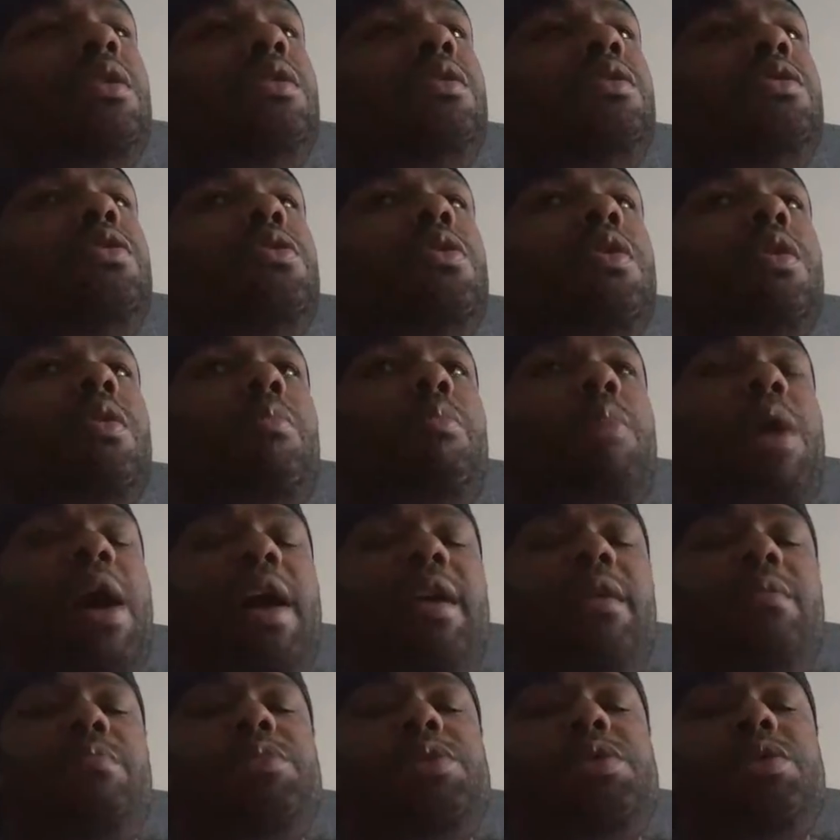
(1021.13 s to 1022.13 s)
You could buy
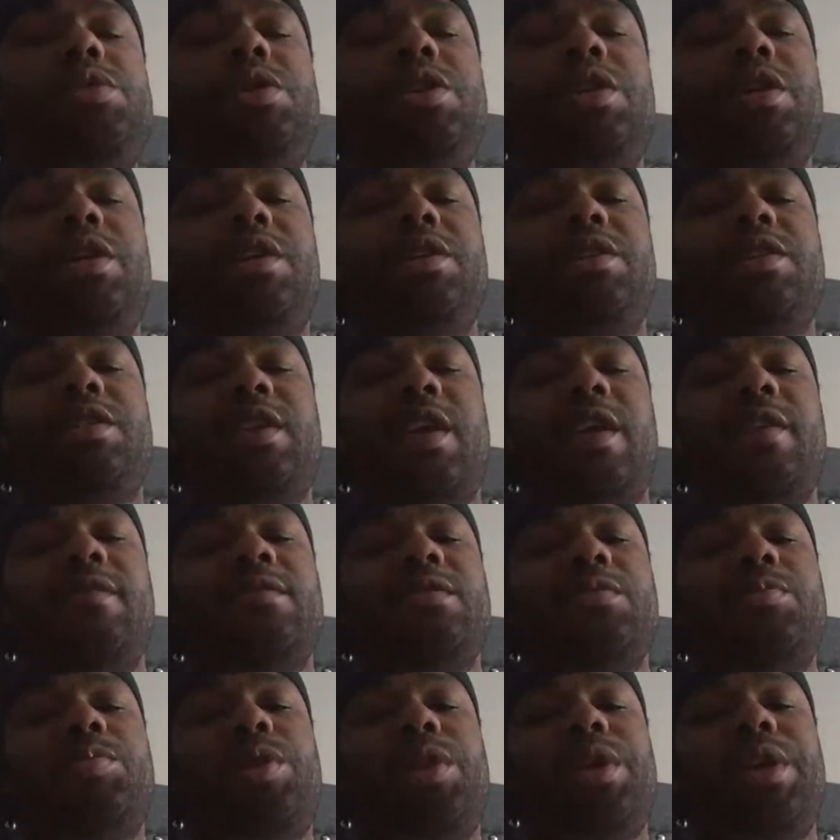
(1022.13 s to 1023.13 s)
the millionaire
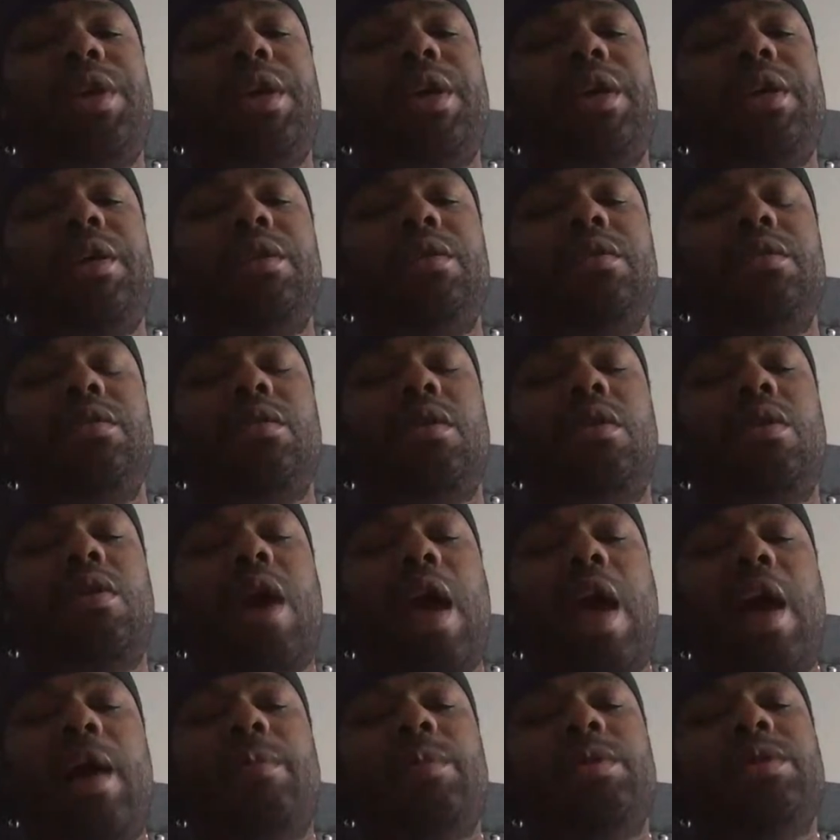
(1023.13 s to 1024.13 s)
savings plan on
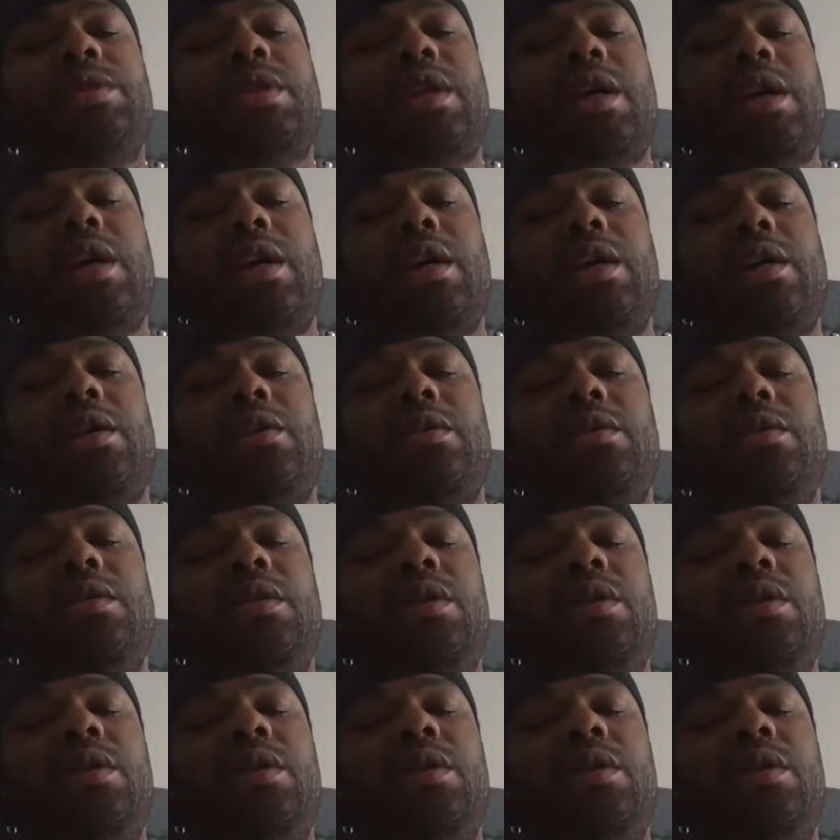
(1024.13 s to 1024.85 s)
Amazon.